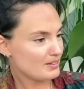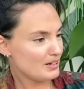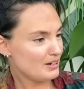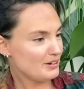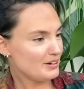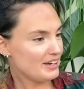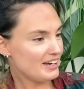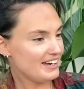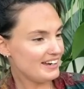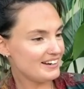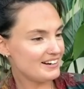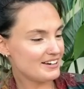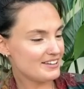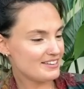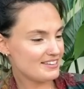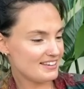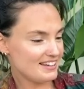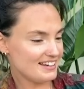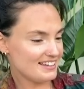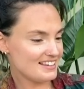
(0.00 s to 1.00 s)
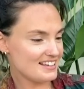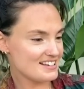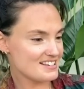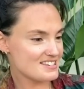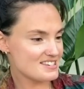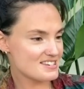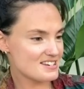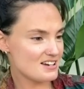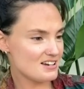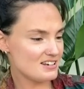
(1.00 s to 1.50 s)
Okay, I think
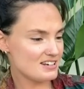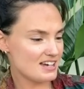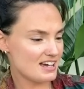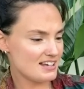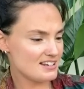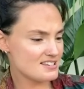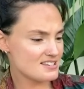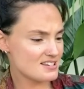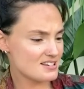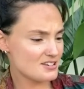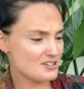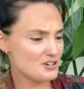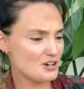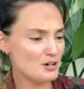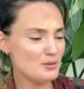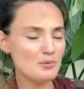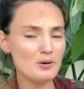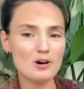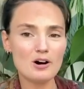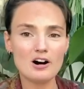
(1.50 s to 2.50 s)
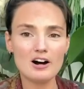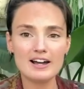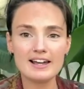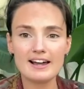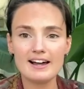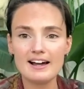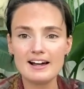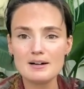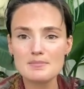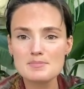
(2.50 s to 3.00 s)
that's done. And you know what?
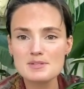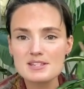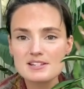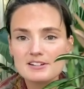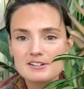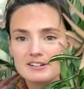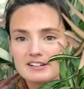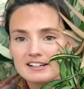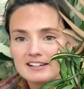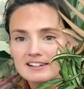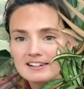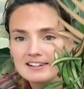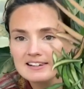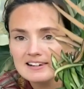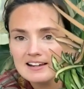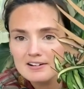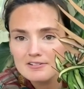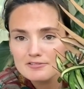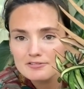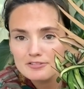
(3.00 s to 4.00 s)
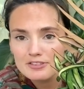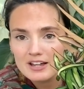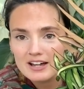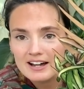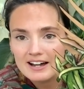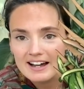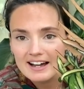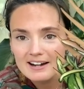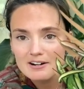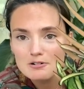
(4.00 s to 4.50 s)
I absolutely love
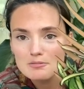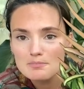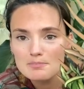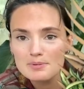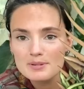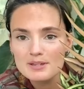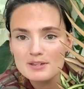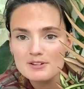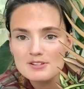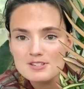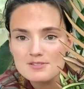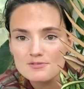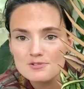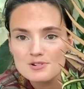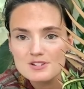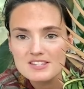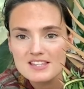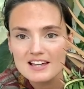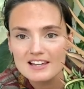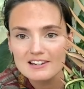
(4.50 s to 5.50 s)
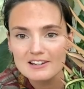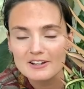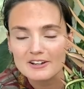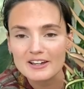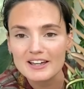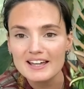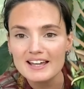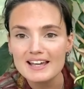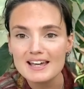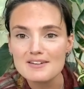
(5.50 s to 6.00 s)
that. How beautiful does that look?
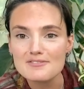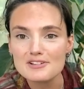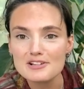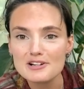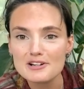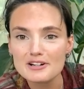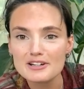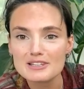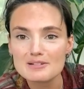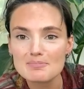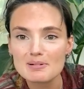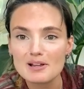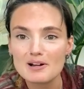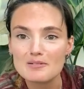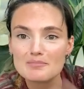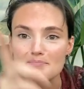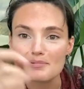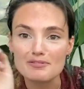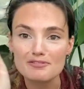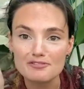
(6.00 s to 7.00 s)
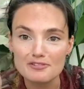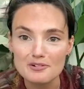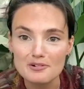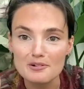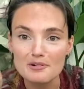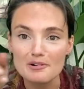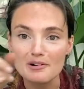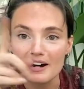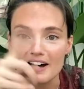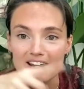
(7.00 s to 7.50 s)
If you look at the plant
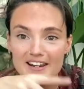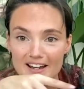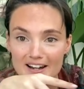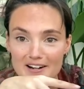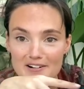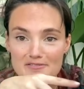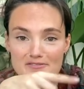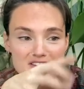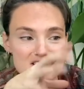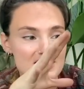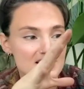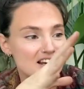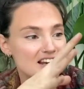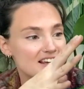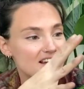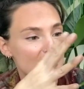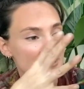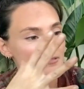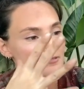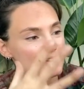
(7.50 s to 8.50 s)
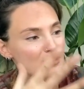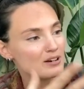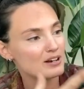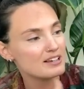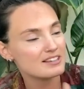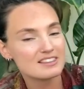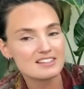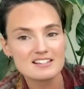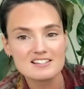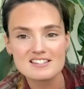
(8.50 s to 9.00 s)
before and after, like, I feel
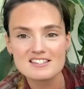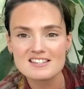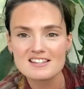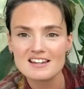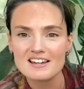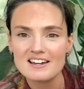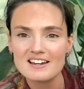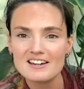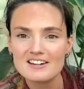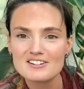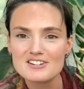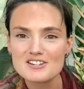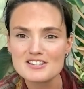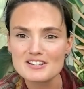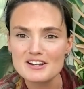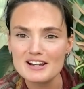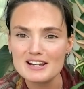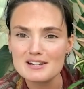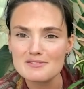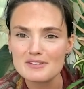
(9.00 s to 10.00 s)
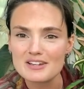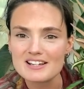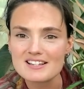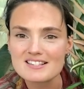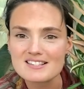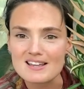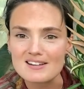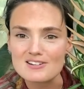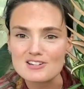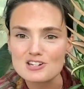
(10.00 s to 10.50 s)
like this just kind of
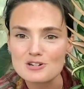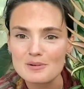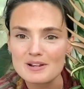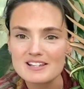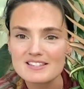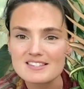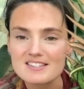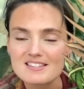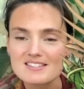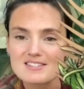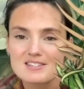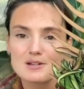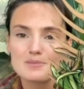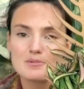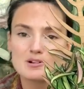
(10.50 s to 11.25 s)
accentuates it so